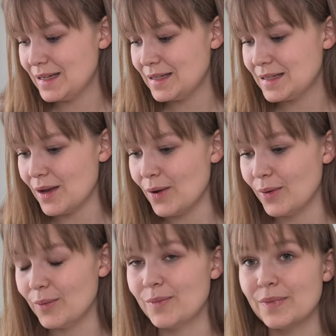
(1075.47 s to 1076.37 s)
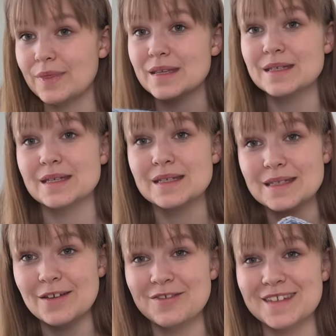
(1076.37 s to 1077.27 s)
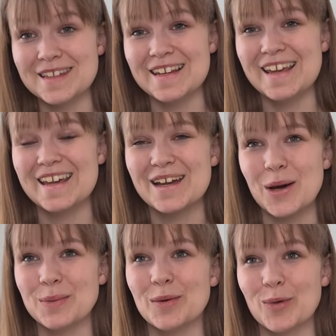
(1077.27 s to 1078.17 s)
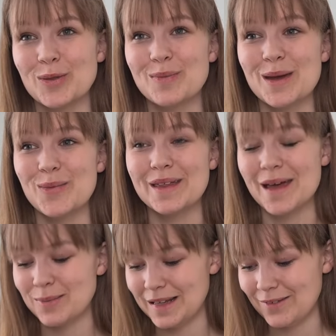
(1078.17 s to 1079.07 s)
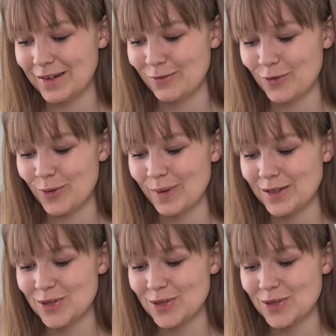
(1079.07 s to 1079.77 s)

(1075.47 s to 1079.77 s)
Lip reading: So this is definitely coming with me when I'm leaving for my